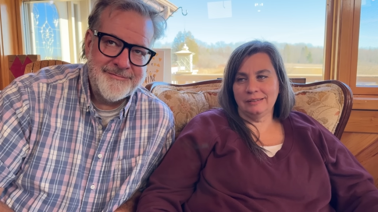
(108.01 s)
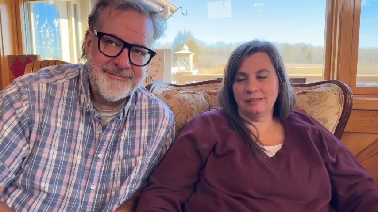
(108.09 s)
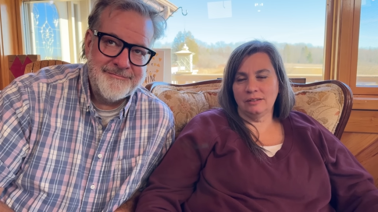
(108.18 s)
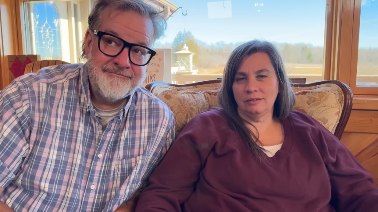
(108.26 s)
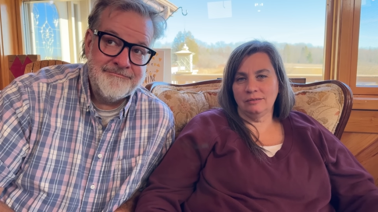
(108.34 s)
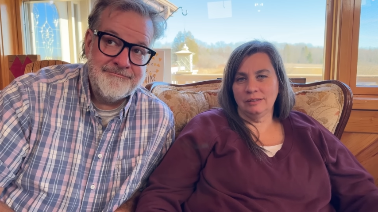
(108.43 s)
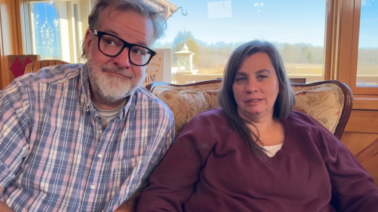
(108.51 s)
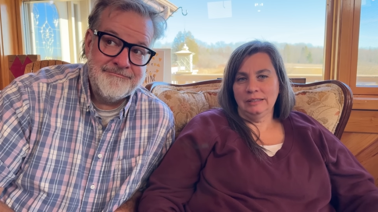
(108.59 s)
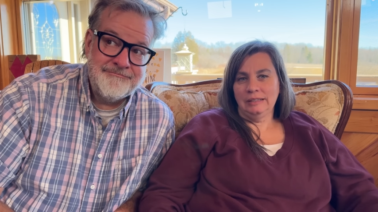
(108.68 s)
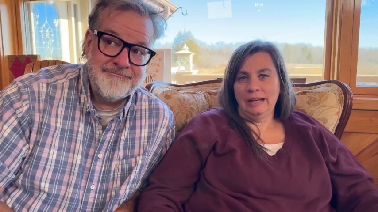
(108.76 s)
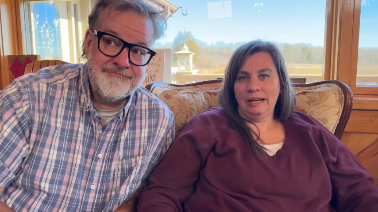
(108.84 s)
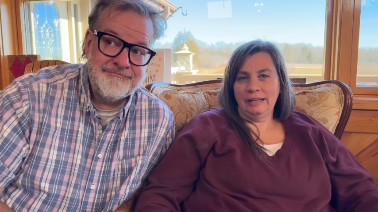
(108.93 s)
Speaker 1: So
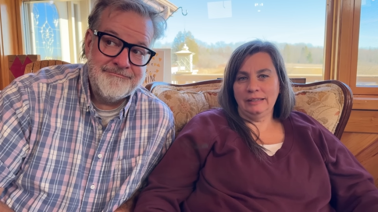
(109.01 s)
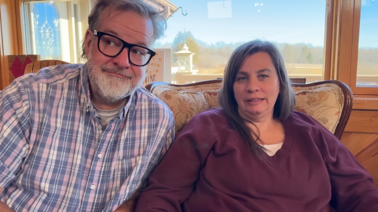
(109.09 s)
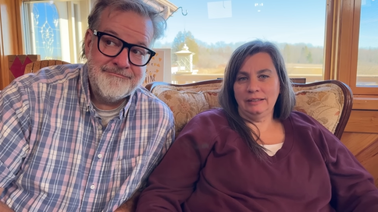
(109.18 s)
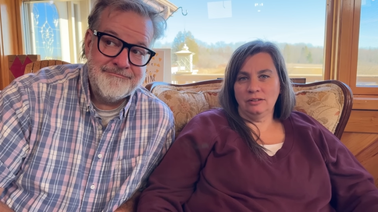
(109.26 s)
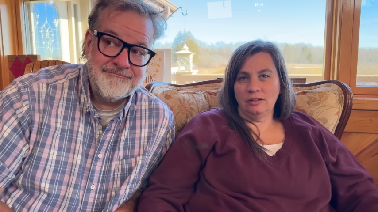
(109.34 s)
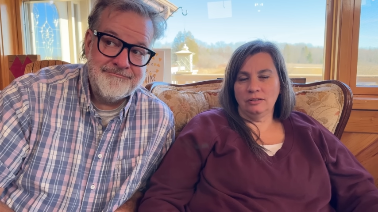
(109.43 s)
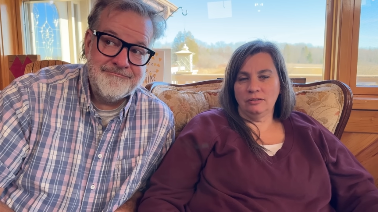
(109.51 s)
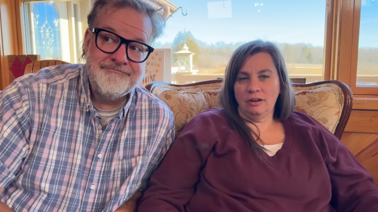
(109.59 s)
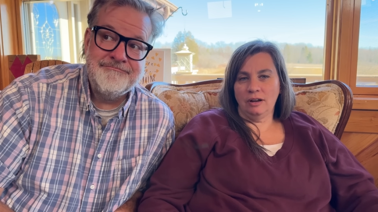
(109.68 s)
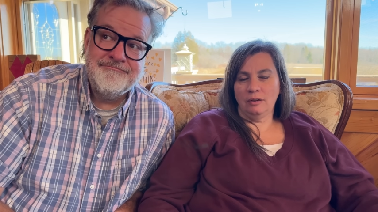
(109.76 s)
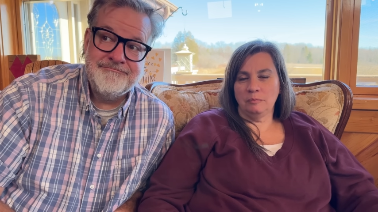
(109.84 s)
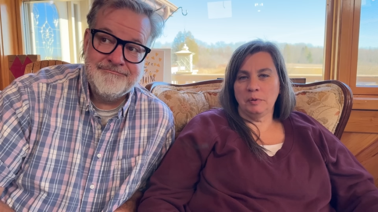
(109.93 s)
I landed on the
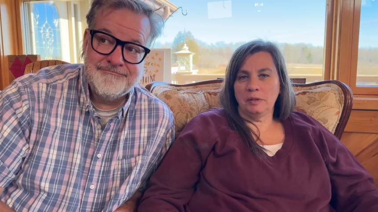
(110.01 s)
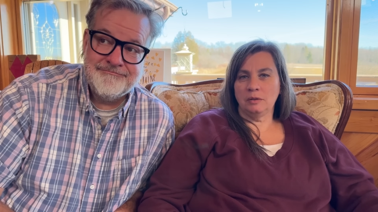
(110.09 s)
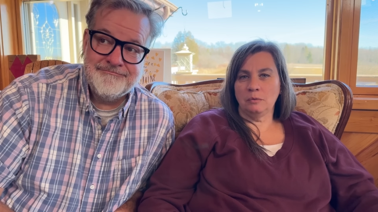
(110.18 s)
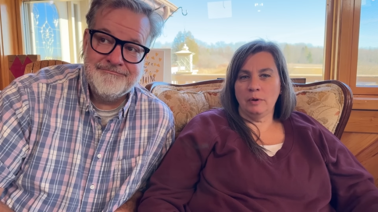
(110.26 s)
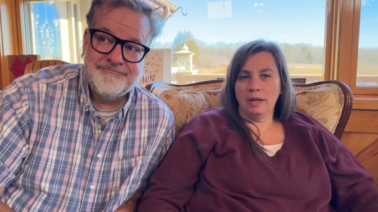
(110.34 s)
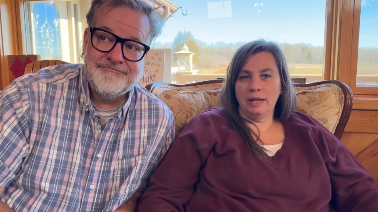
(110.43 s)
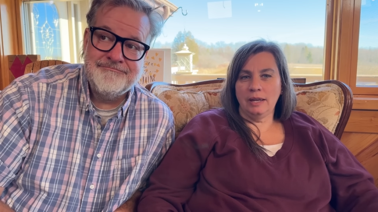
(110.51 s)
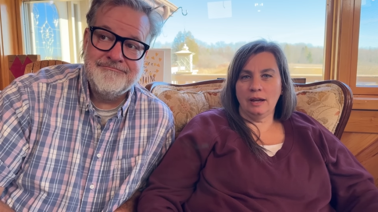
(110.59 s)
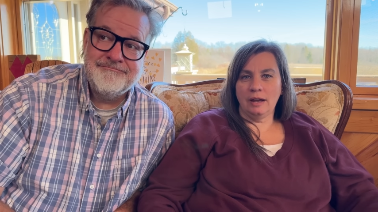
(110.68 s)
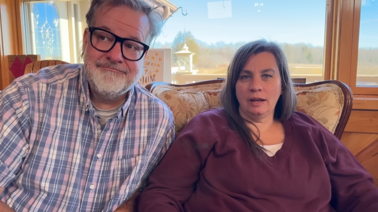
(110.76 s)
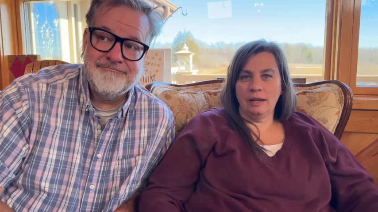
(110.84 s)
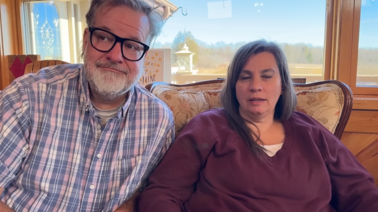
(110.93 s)
ground, but the way
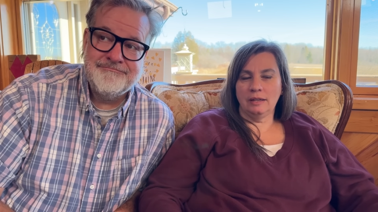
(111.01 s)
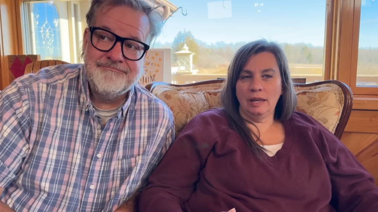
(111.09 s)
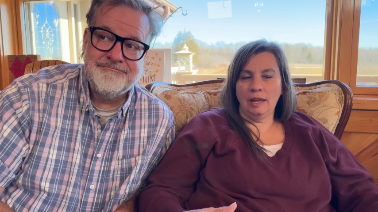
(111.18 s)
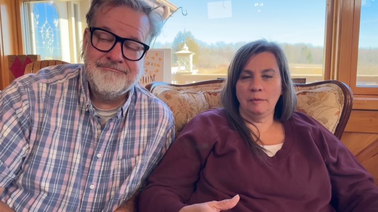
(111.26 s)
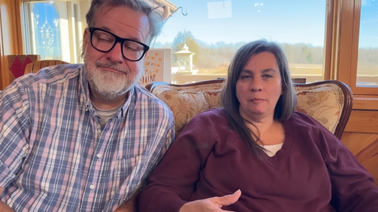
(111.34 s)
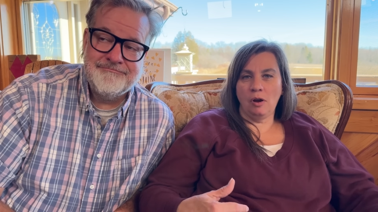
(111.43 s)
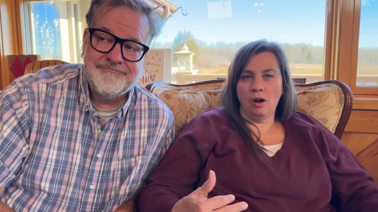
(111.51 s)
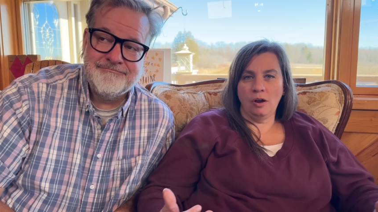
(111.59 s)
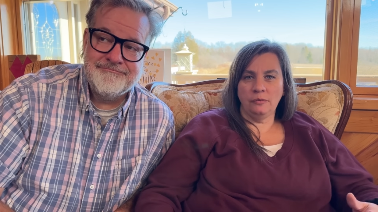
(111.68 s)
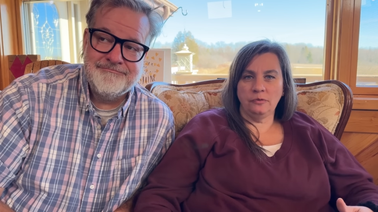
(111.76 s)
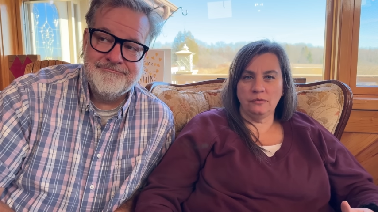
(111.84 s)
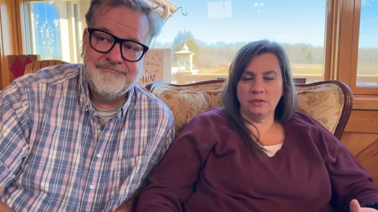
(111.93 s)
I came
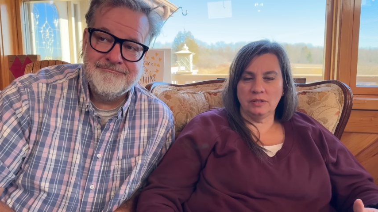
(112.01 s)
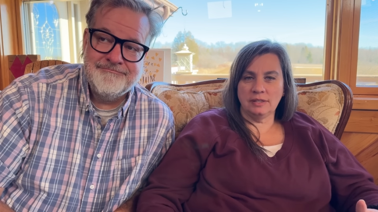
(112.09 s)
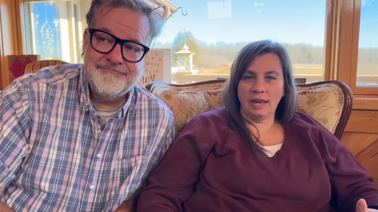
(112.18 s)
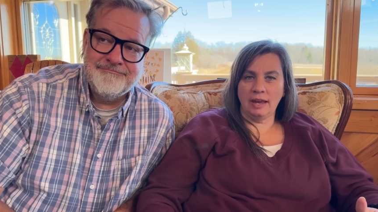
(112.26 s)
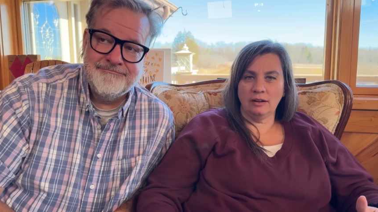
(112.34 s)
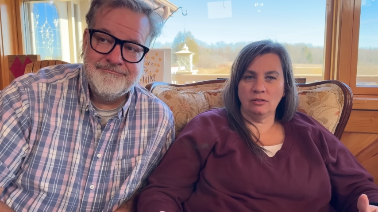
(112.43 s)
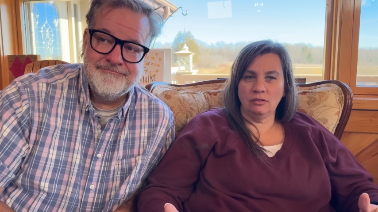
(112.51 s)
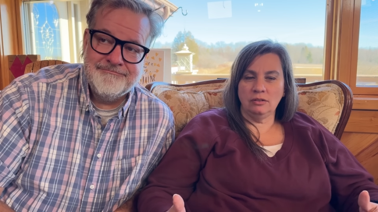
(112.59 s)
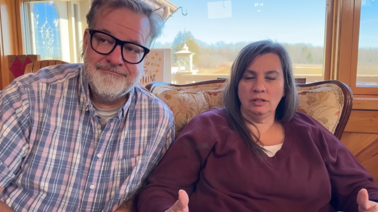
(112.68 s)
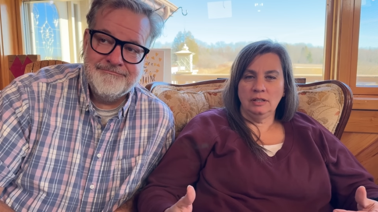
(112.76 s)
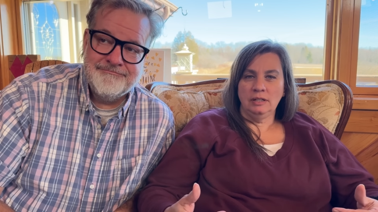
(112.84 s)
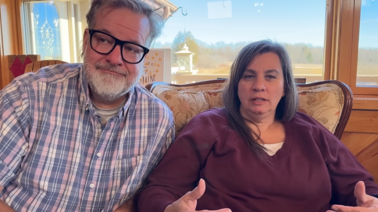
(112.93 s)
off of the saddle,
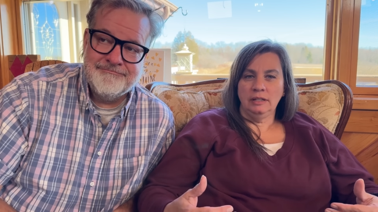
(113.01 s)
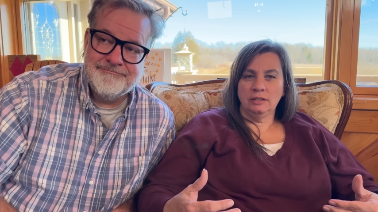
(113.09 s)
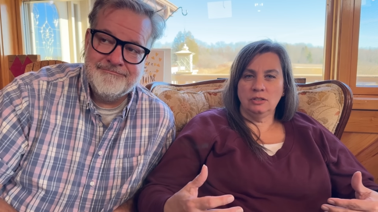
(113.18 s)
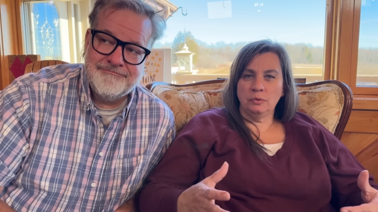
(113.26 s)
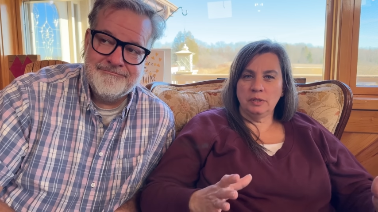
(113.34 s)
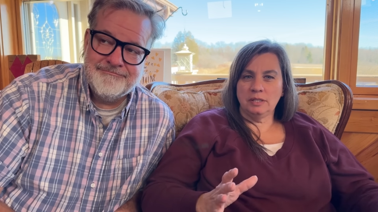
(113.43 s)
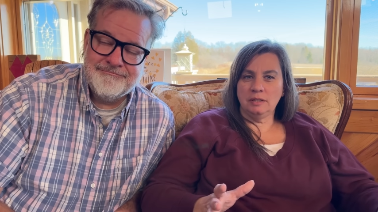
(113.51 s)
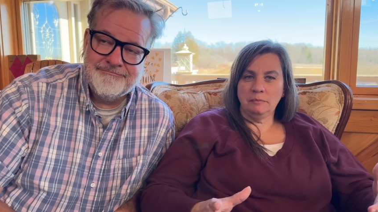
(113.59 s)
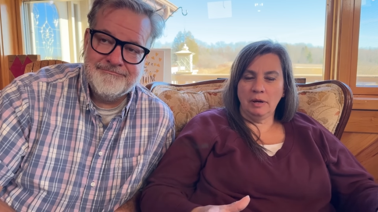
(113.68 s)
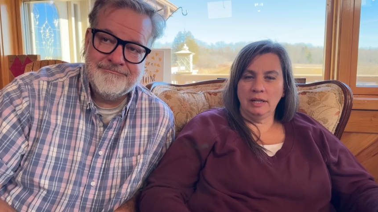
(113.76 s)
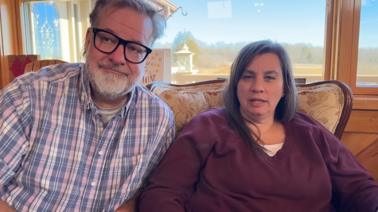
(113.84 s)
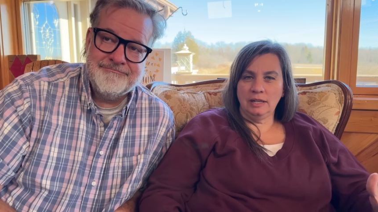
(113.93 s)
it twisted
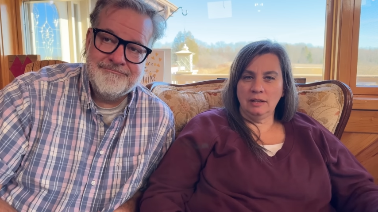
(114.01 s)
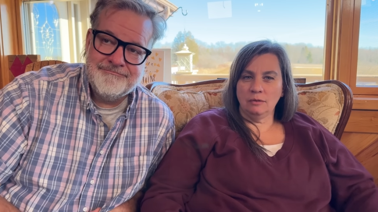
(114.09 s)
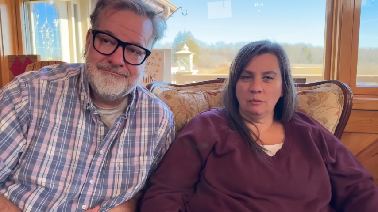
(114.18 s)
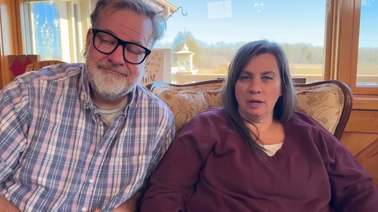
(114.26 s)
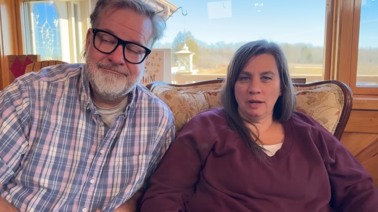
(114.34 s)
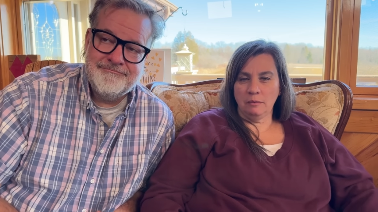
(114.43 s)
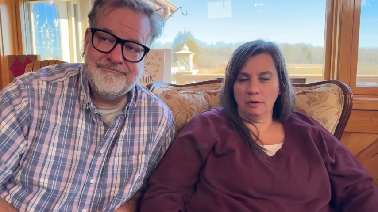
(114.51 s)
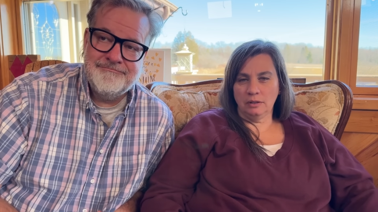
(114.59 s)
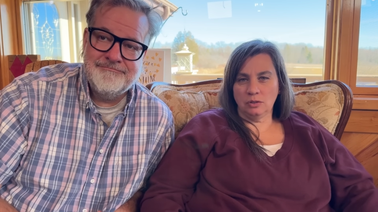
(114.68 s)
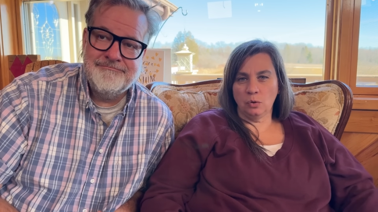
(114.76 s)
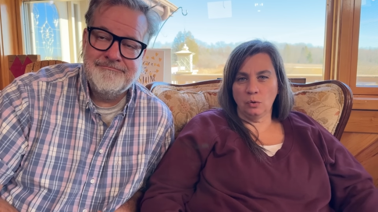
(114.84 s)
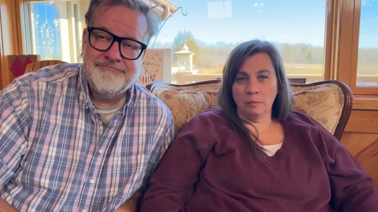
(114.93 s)
my knee in a way where it
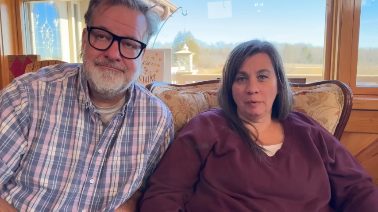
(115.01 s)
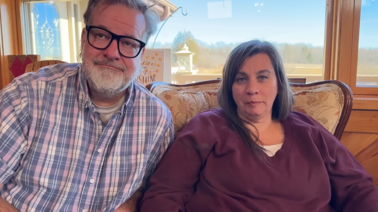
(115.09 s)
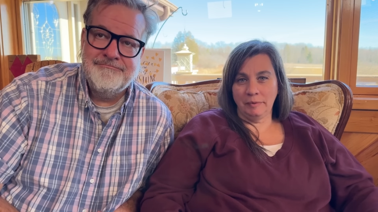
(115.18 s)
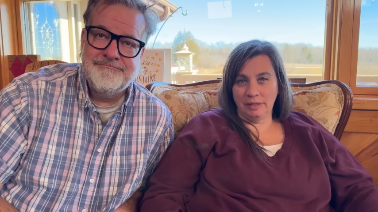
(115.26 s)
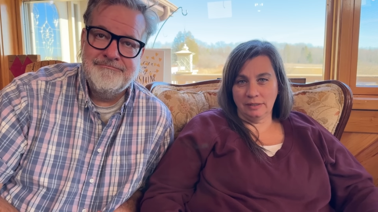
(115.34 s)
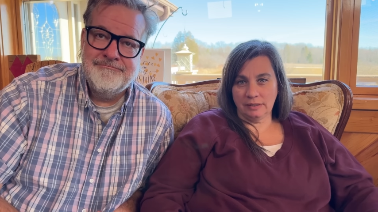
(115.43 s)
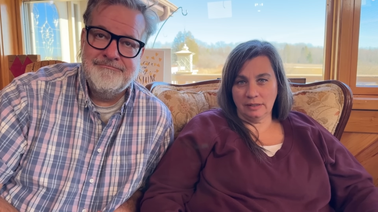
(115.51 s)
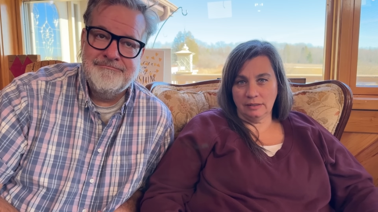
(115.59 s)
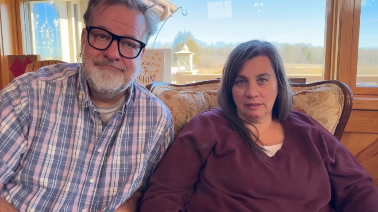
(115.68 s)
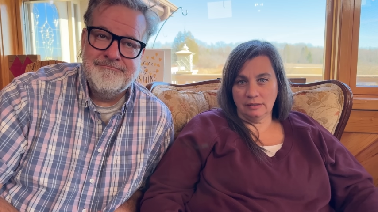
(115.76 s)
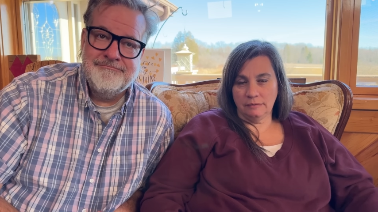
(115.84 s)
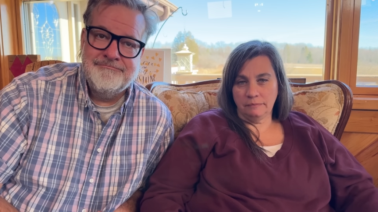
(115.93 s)
tore my
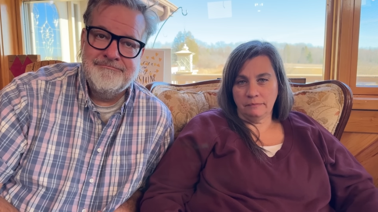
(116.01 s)
meniscus.